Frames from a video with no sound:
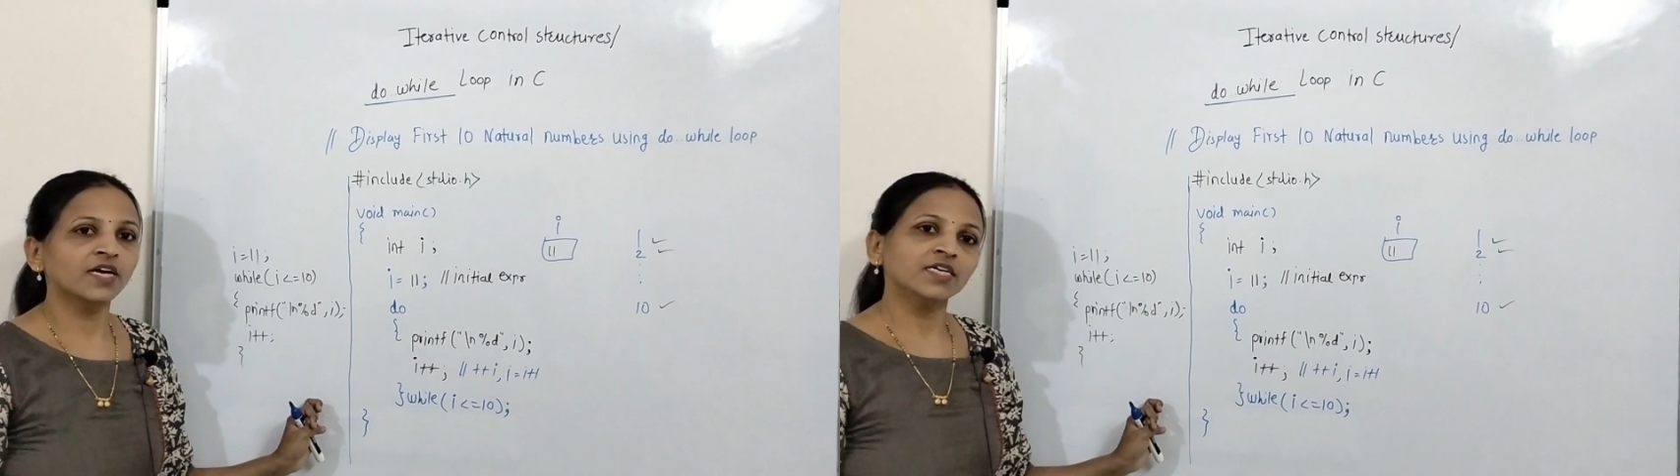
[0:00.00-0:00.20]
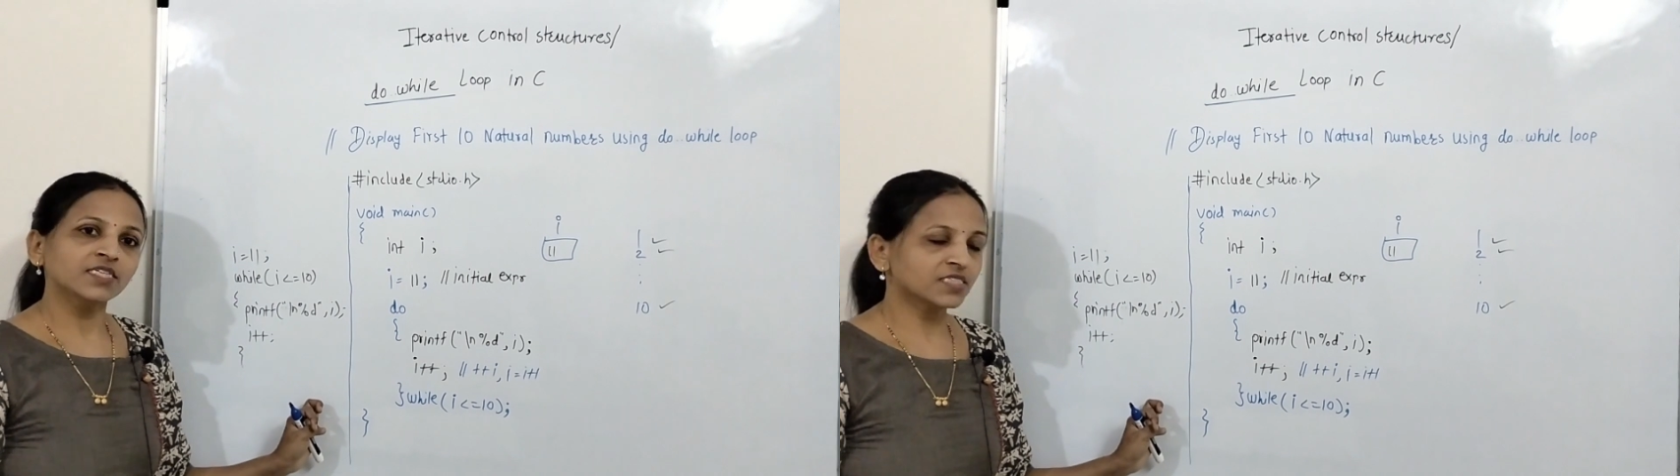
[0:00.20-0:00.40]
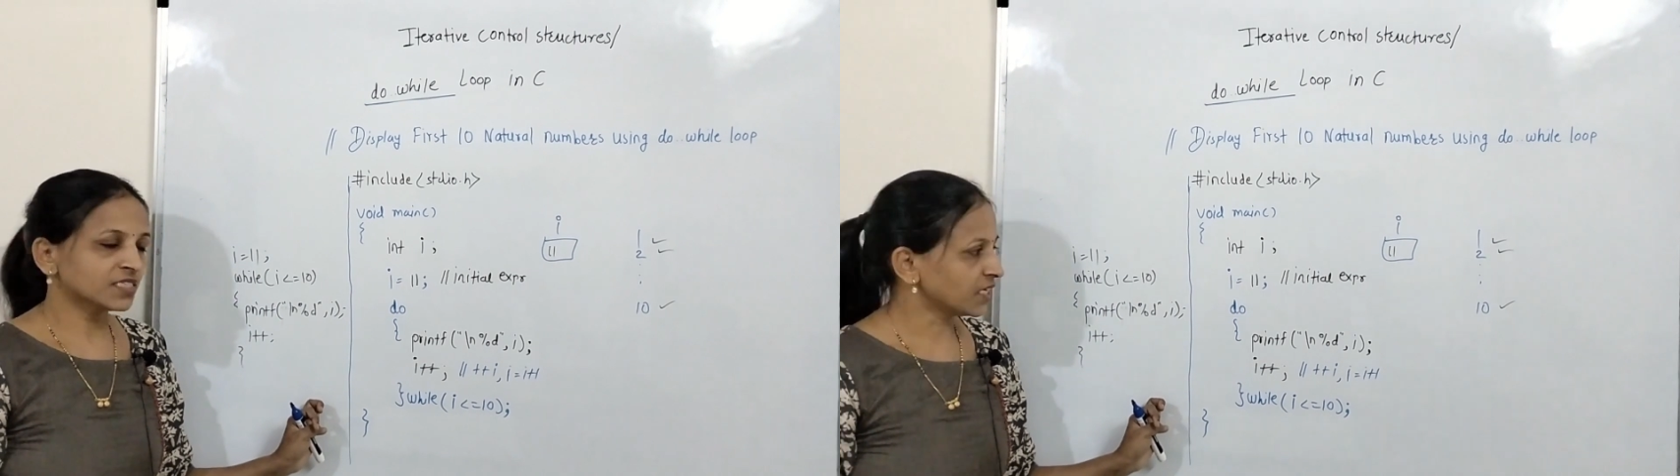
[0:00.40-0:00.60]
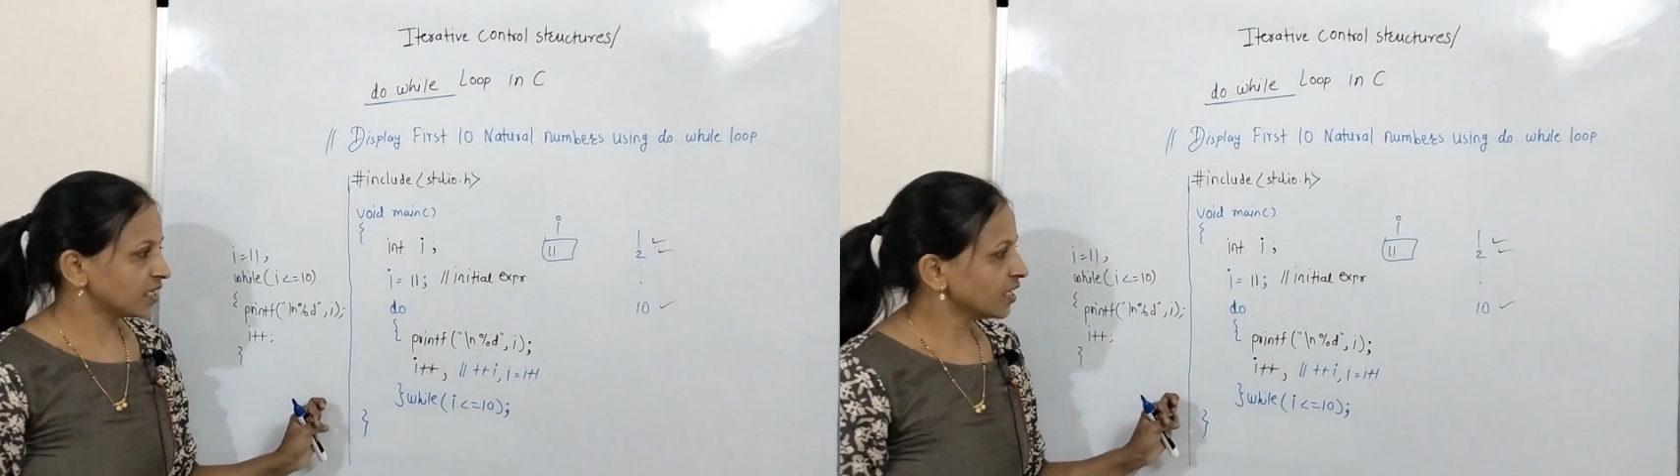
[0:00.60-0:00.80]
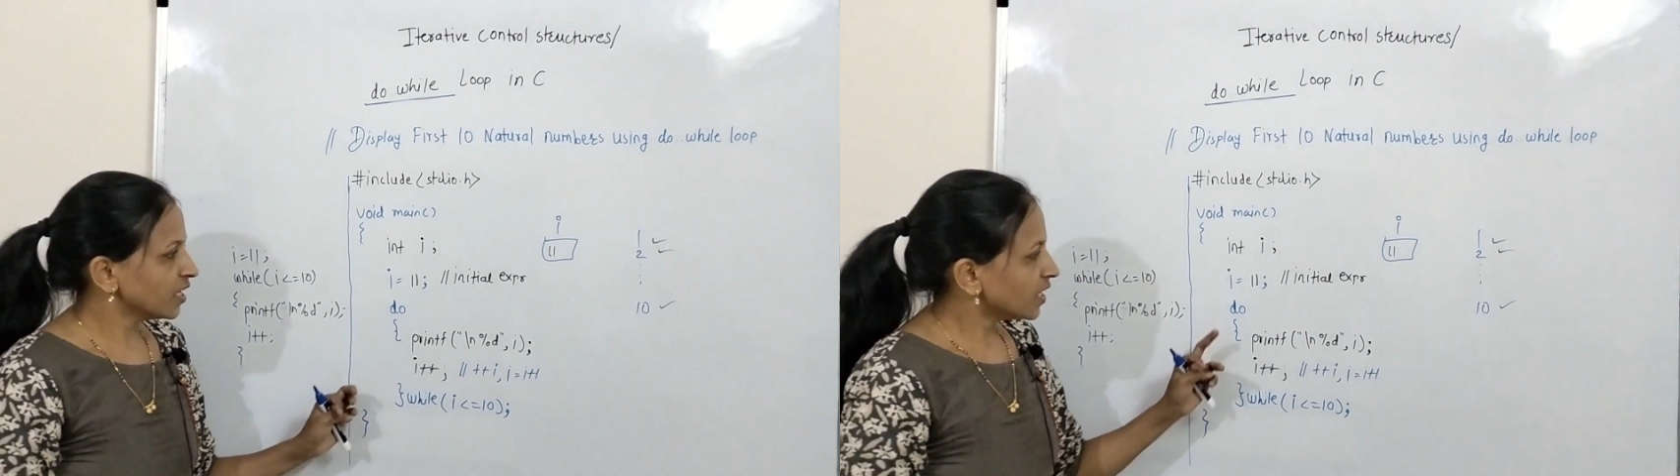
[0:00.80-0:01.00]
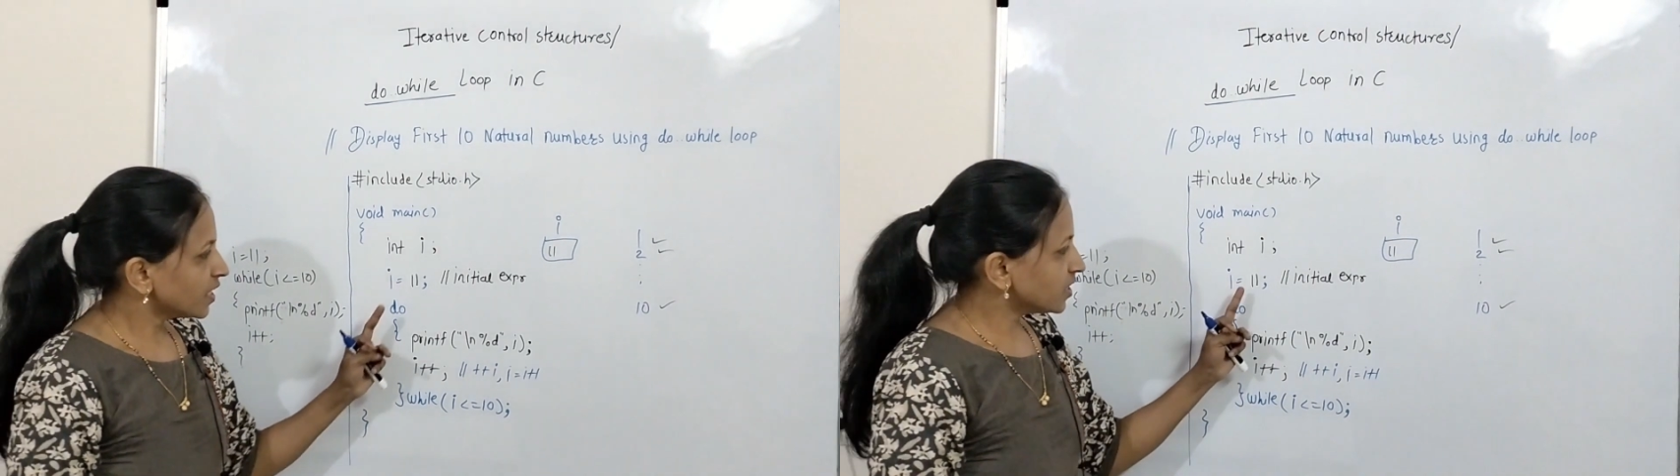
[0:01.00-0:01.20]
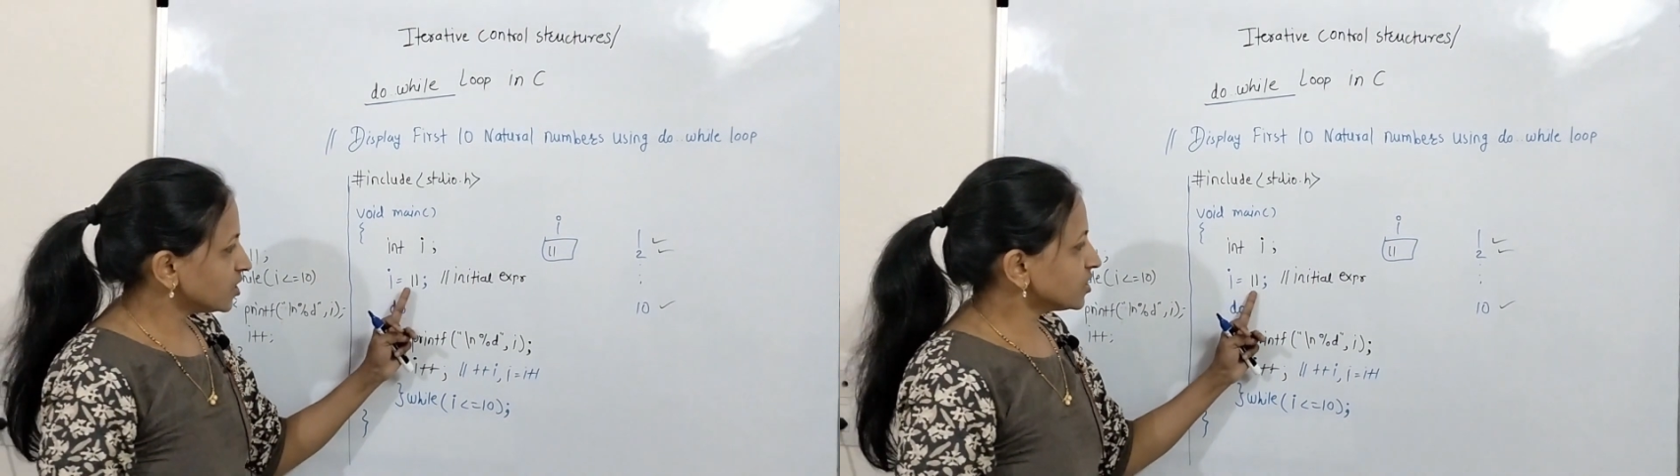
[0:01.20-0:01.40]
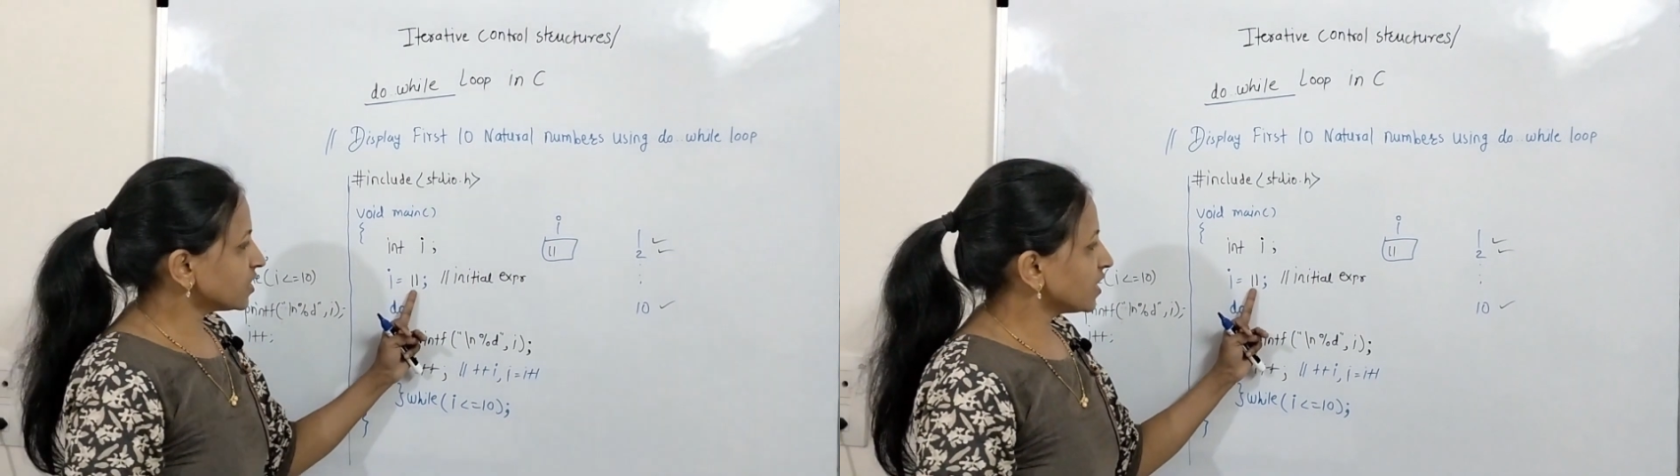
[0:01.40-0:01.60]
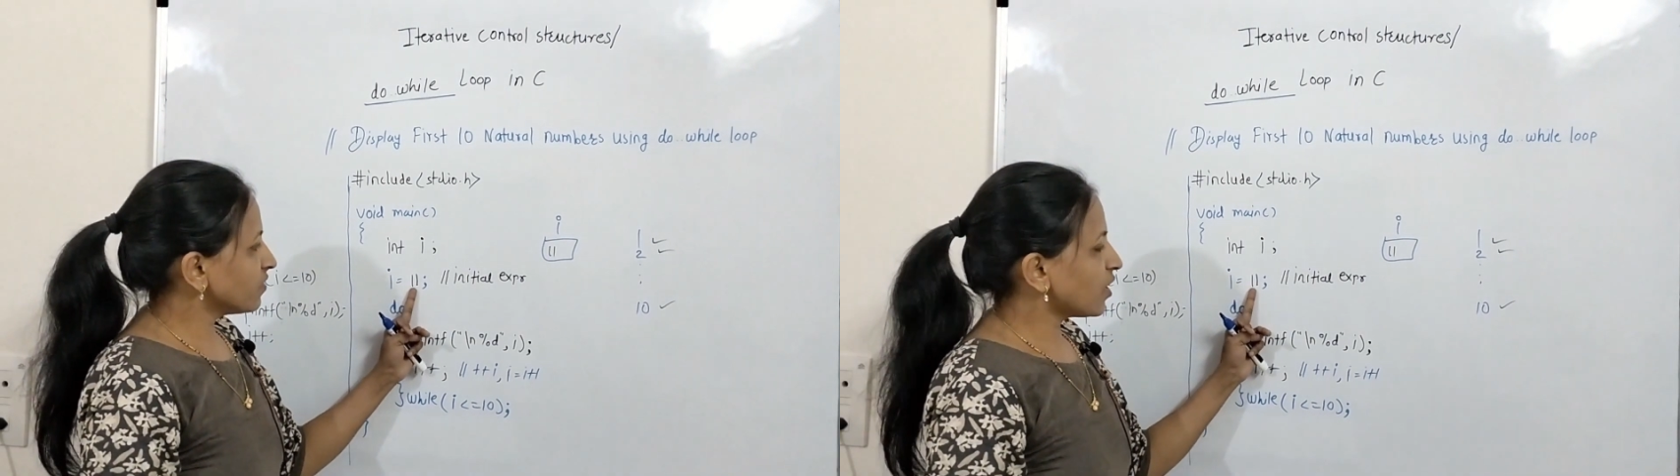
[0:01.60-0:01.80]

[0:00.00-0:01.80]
see. Initially